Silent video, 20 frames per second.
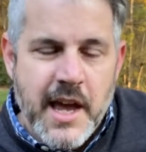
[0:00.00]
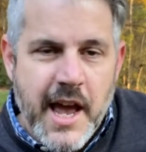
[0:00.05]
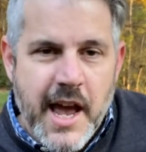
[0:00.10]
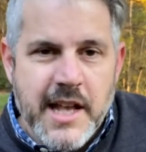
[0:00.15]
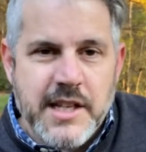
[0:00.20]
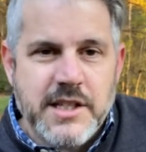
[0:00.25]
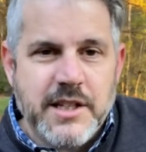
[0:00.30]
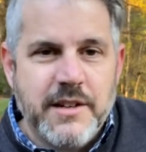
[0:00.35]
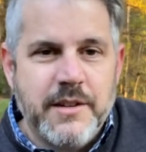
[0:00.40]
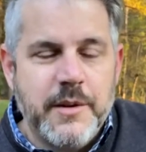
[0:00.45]

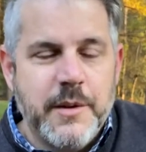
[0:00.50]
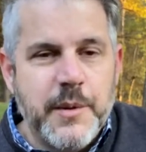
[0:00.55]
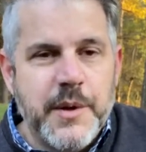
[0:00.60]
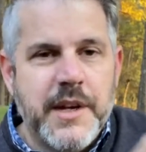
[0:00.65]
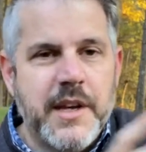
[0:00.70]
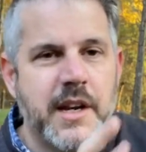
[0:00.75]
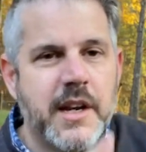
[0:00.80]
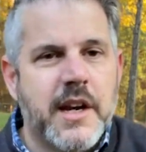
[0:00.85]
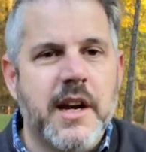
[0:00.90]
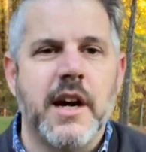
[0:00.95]
And so we would
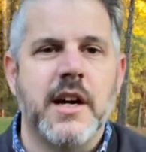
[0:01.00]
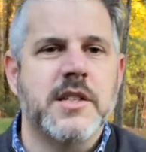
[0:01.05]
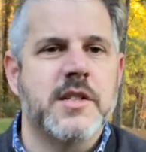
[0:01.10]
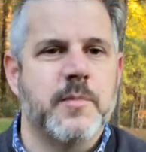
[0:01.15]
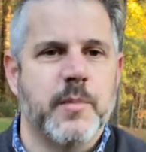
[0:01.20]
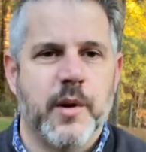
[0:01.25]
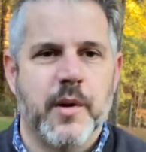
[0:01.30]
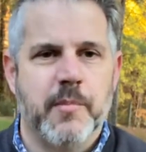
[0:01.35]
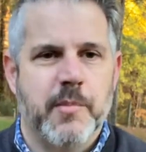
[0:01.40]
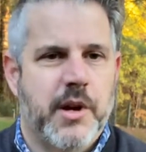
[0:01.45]
get a
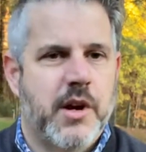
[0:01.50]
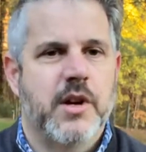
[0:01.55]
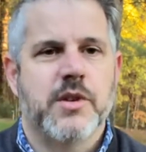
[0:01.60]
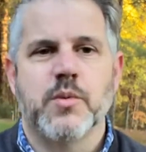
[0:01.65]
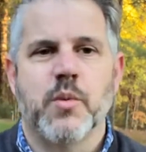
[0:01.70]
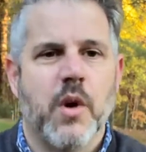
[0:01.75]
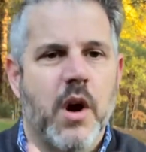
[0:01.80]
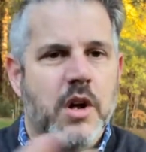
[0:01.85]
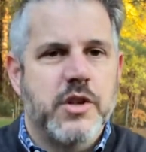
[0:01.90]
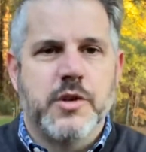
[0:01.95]
customer, and because
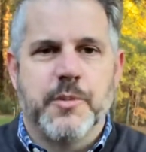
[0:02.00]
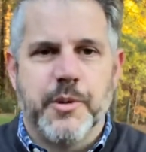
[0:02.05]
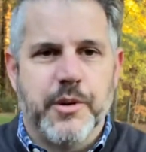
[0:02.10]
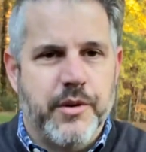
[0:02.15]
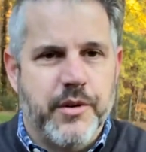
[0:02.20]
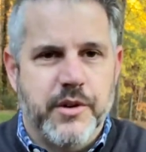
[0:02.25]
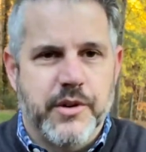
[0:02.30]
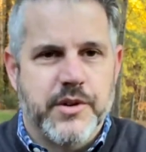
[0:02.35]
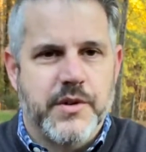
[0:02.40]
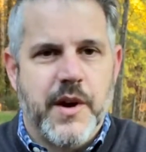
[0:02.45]
we're
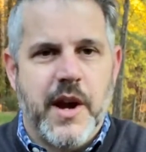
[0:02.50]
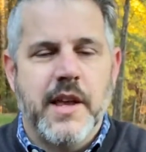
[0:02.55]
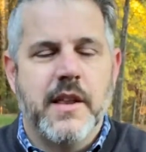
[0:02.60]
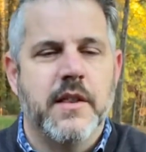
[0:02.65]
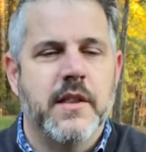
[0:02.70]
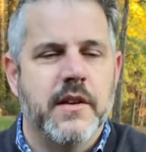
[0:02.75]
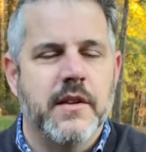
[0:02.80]
entrepreneurs, right?